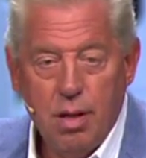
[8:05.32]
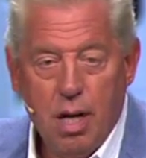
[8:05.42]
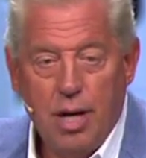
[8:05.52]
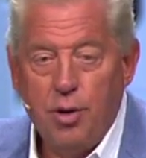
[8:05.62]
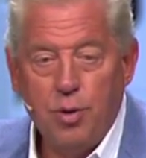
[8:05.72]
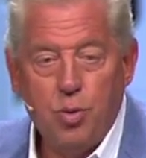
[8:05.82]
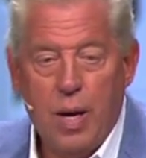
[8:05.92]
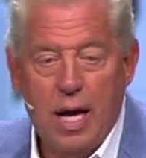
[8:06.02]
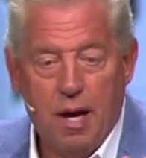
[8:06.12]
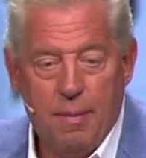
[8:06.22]
I know it was
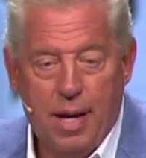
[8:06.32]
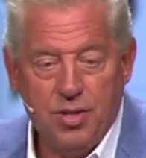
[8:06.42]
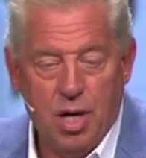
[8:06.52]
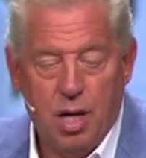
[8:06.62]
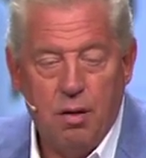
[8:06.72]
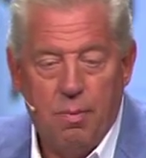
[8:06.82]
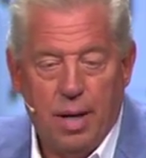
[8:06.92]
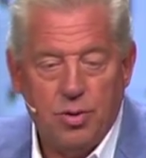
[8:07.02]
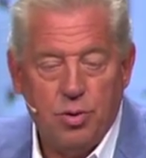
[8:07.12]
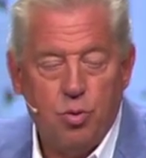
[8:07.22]
way out of bounds.
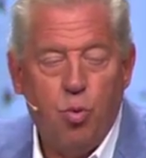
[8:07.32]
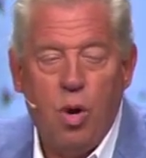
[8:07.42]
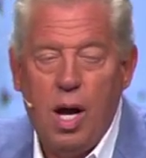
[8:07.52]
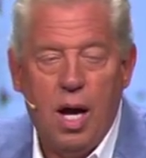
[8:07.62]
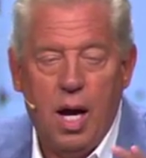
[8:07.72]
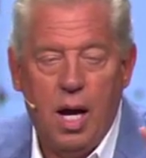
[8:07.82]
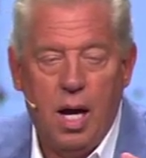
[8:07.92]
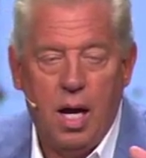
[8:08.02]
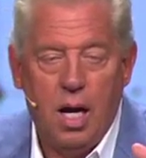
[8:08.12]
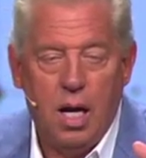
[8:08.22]
$100 was
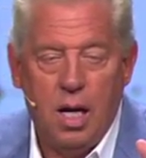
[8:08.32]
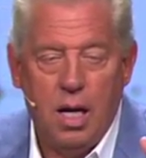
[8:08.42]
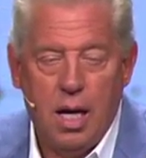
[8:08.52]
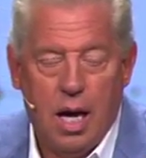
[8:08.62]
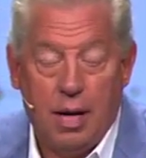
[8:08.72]
way,